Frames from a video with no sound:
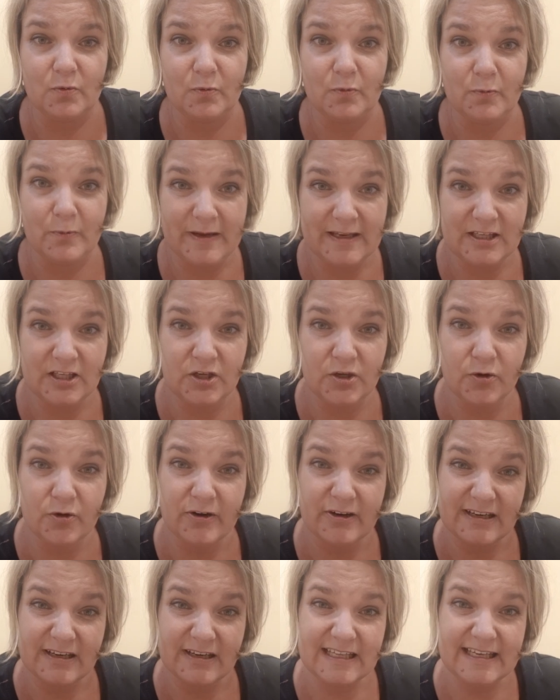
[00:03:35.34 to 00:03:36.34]
when you
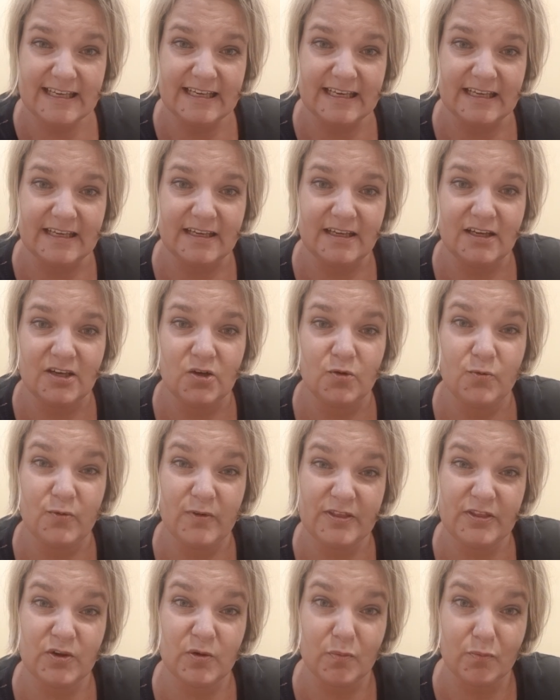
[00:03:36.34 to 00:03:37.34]
are cleaning
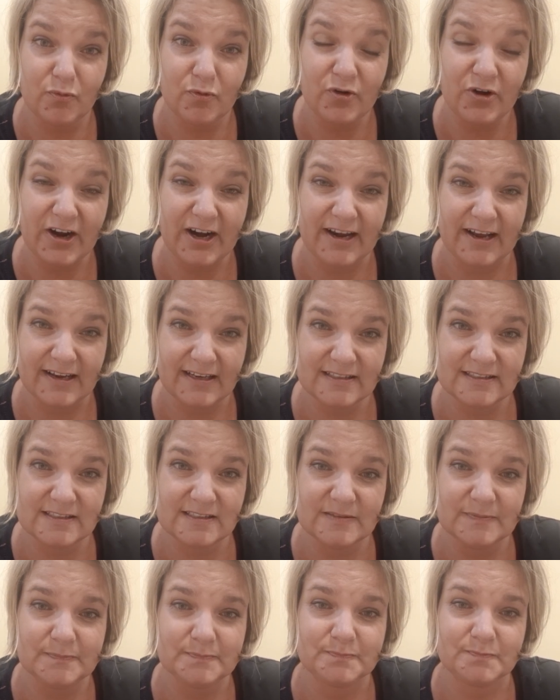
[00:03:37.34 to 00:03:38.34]
with your
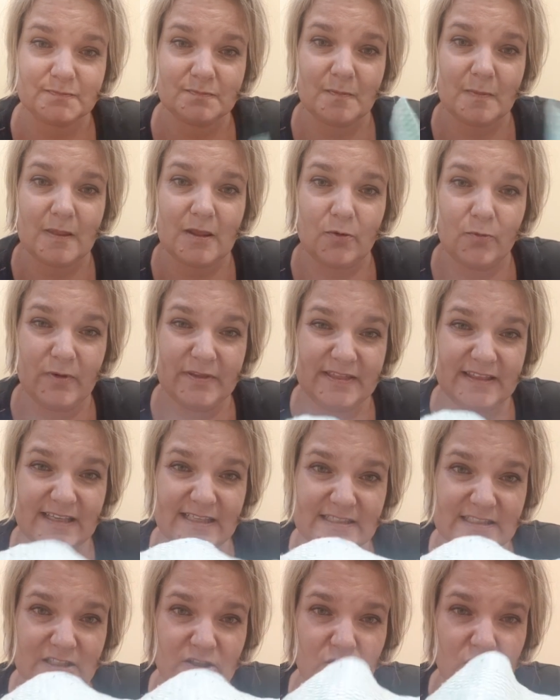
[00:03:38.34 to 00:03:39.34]
products with
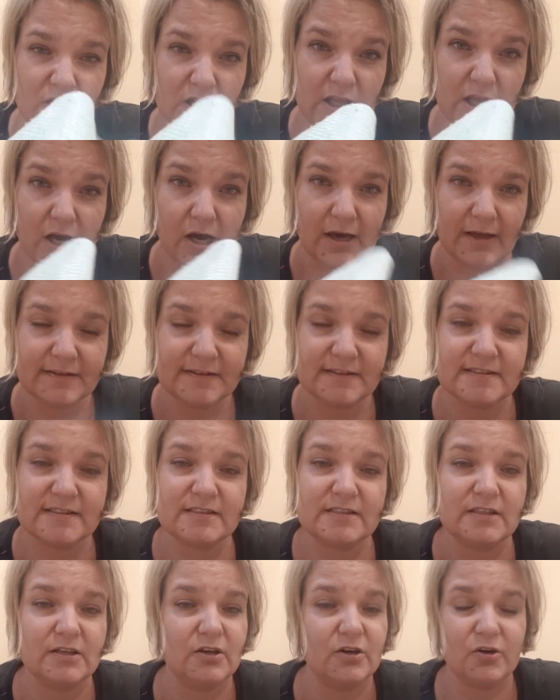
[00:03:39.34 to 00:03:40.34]
these little
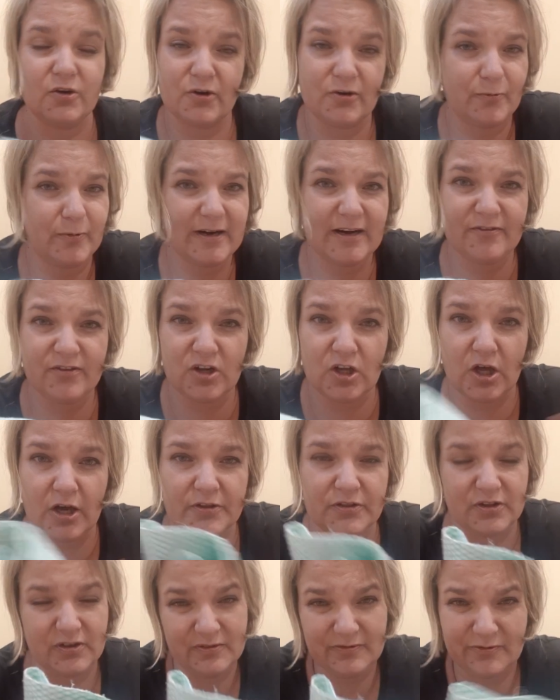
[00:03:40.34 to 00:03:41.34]
cloths, or whatever
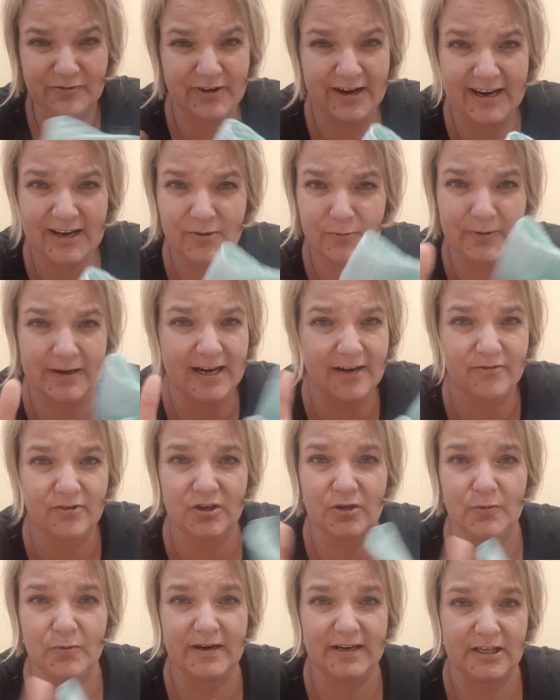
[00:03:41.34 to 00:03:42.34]
cloth rag, whatever
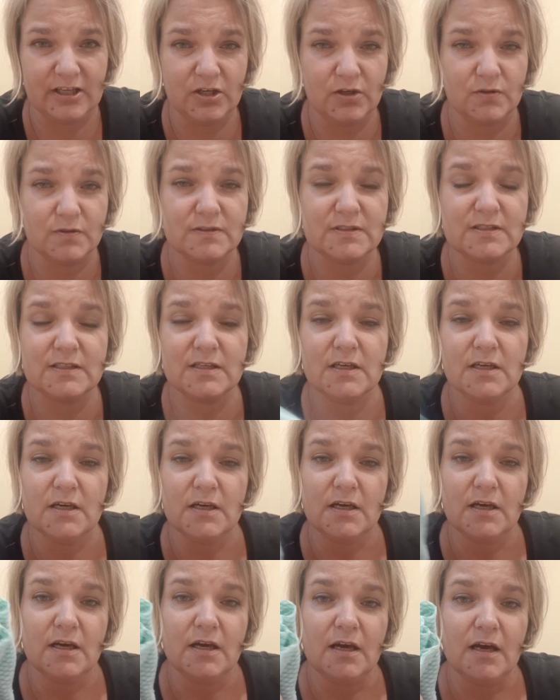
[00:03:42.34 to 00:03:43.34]
you want to use,
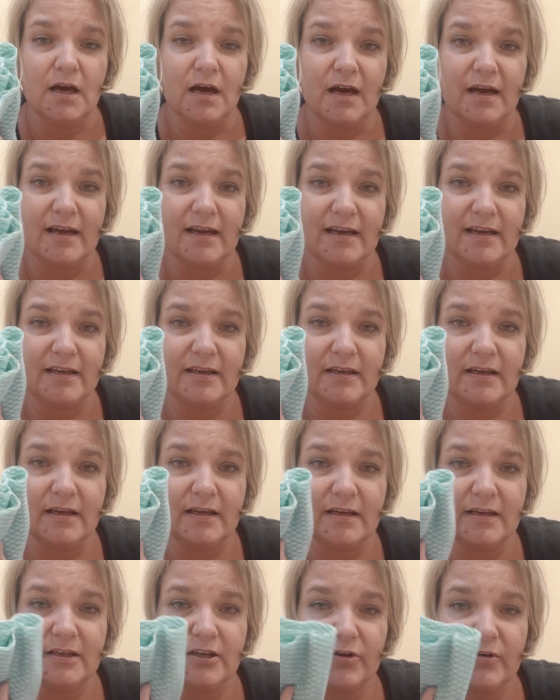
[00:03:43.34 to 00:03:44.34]

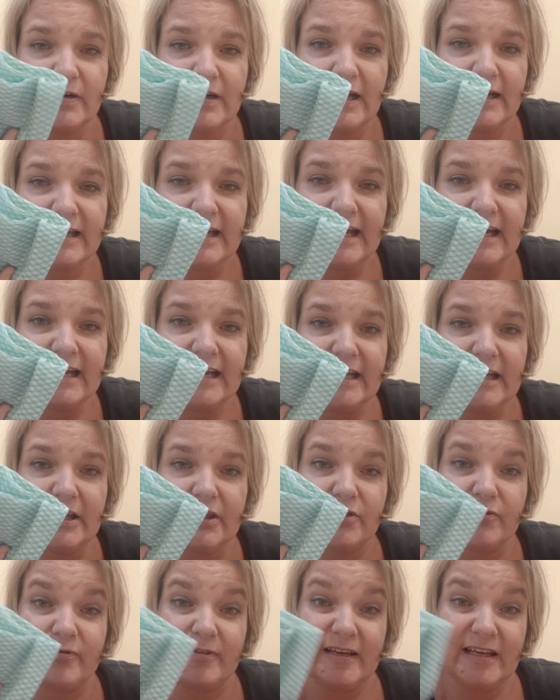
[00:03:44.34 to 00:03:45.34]
you're not getting
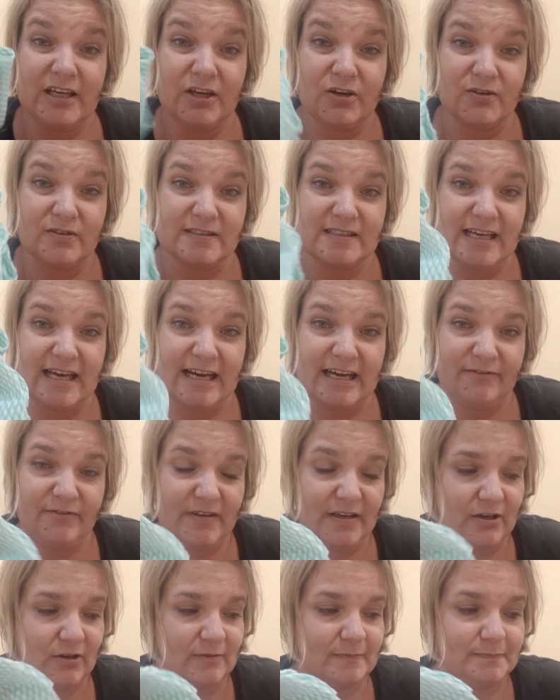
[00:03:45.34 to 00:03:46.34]
3 years out of
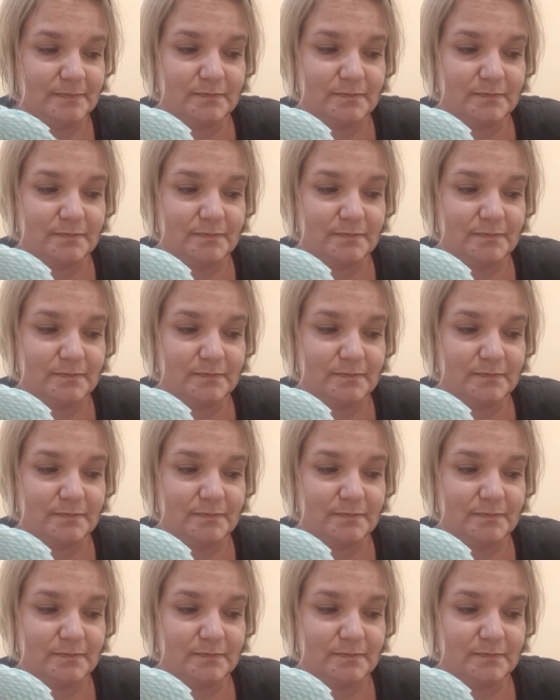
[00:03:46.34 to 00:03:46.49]
here.